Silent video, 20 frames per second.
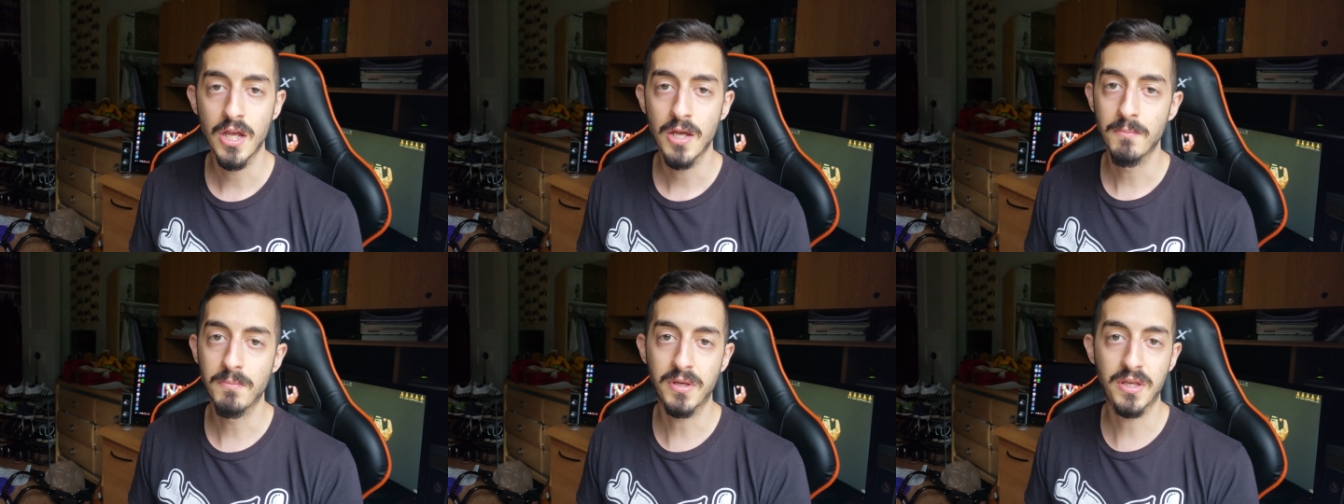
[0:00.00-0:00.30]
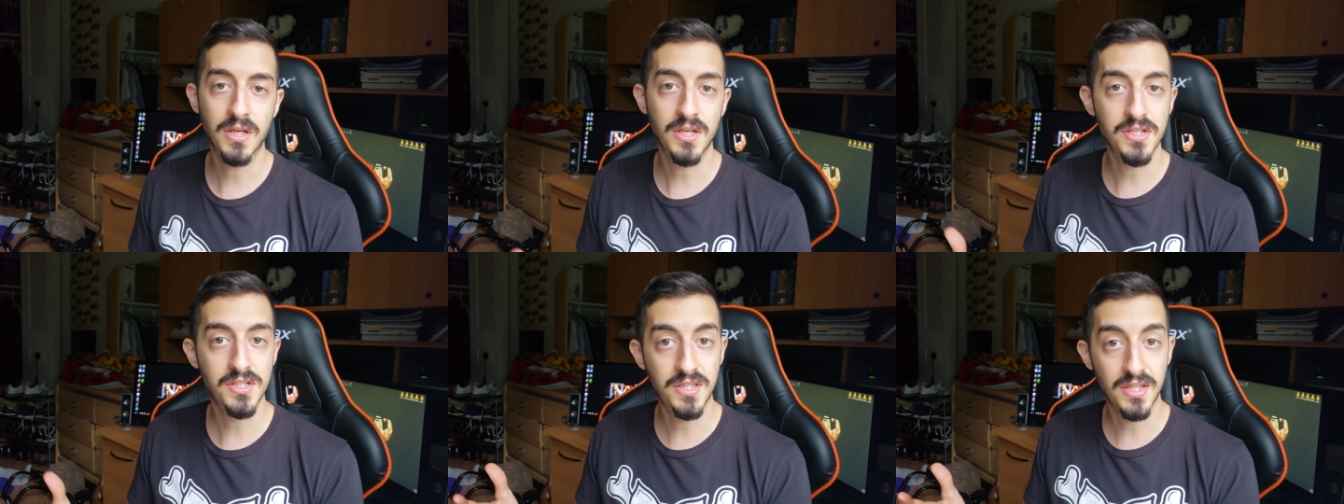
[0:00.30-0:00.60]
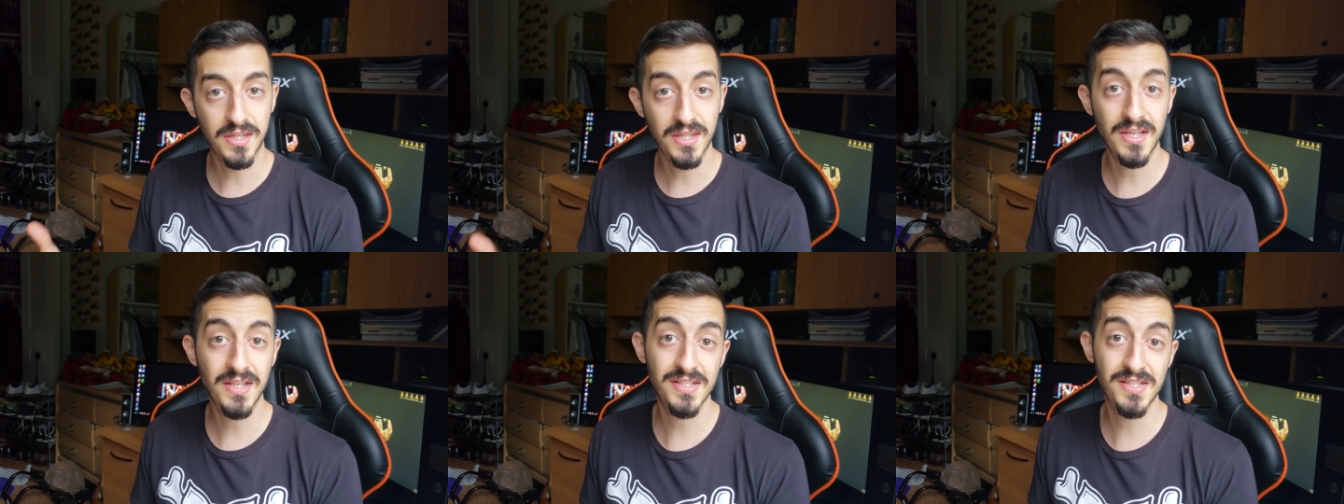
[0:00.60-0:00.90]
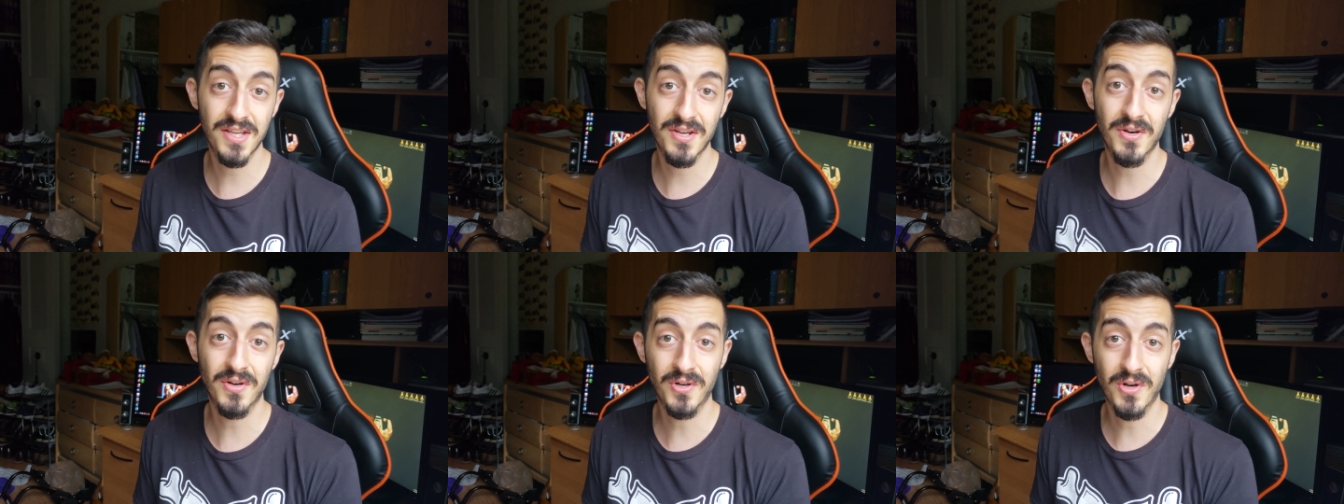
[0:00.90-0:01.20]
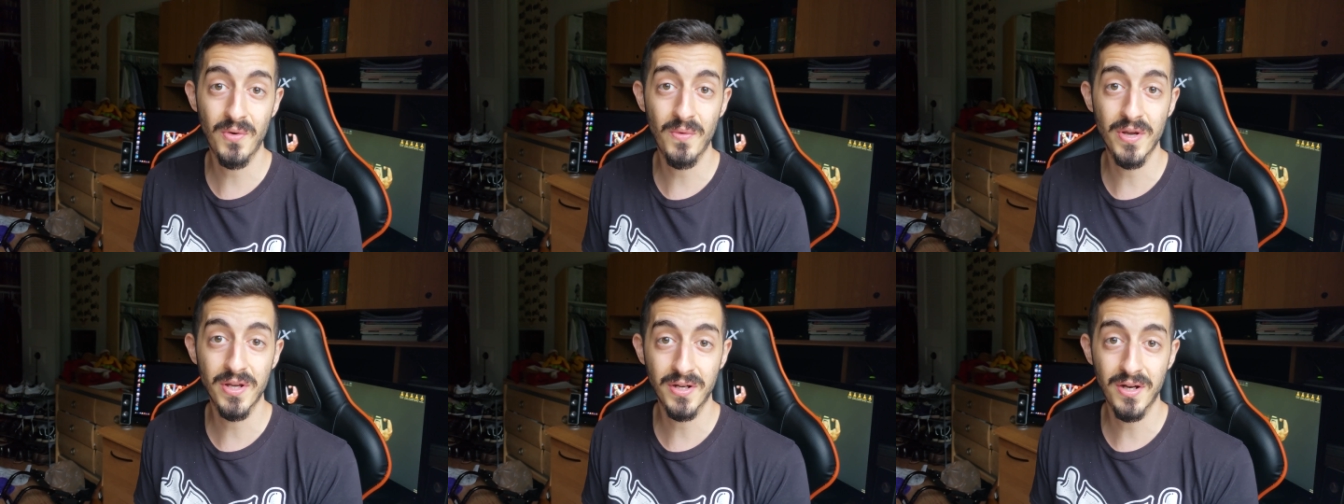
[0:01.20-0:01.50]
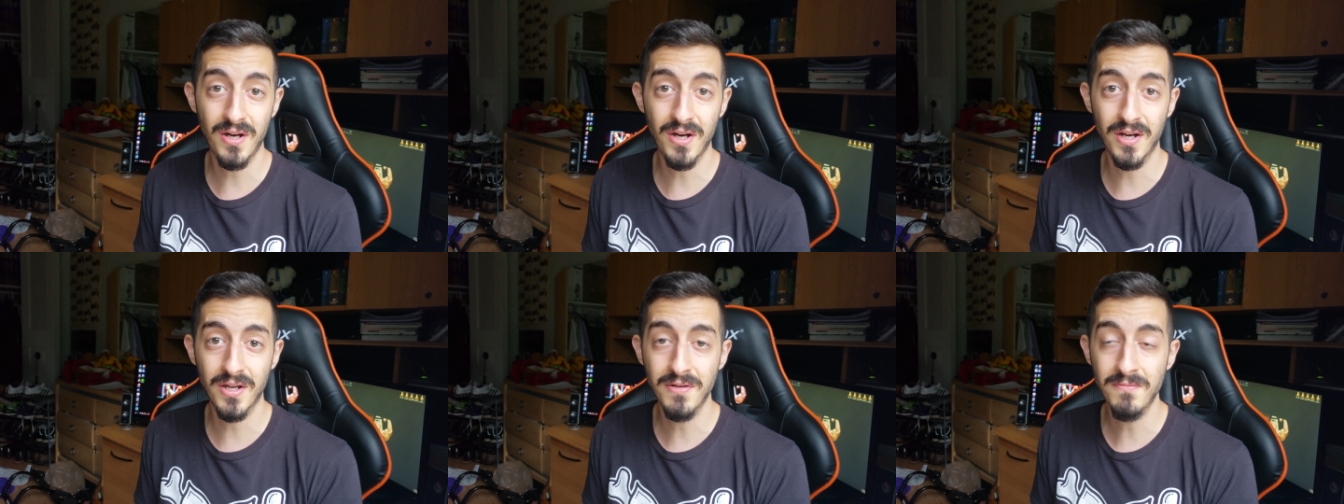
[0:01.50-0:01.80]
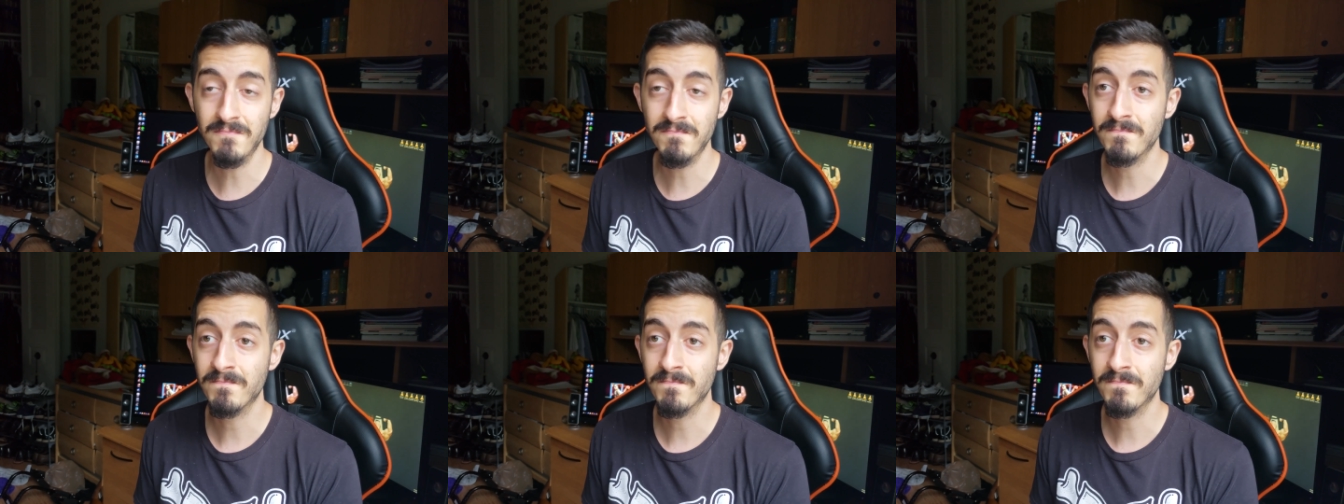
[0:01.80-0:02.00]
Because the things that are going on